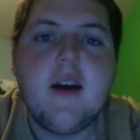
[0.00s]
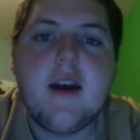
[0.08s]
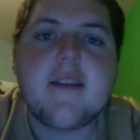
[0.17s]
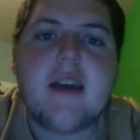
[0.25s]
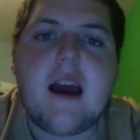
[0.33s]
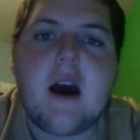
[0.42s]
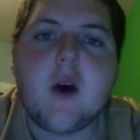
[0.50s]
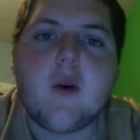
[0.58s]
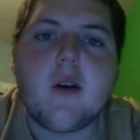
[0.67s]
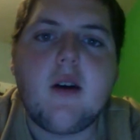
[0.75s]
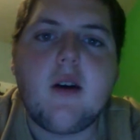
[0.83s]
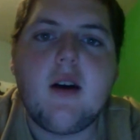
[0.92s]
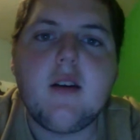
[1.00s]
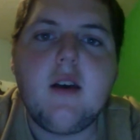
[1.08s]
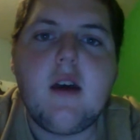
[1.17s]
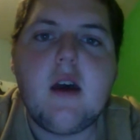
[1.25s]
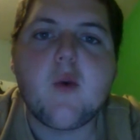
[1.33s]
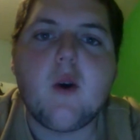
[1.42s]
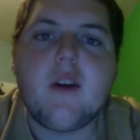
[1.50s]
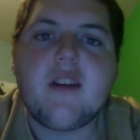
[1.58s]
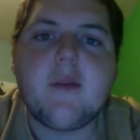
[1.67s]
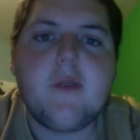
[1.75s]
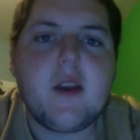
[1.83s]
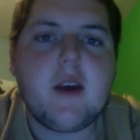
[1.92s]
It's an hour long.
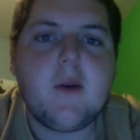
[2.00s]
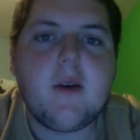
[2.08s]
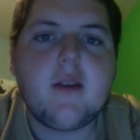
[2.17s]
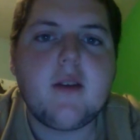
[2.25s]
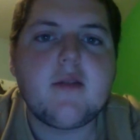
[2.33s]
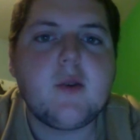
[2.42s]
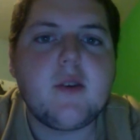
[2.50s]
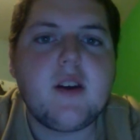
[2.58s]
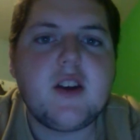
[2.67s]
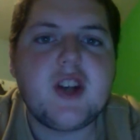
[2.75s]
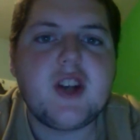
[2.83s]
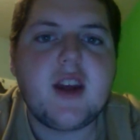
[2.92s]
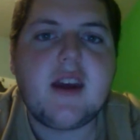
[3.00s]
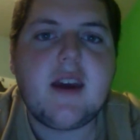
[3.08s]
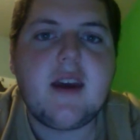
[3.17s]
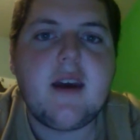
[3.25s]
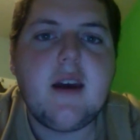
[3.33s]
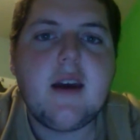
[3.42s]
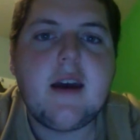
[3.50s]
Warning, the video is really shaky.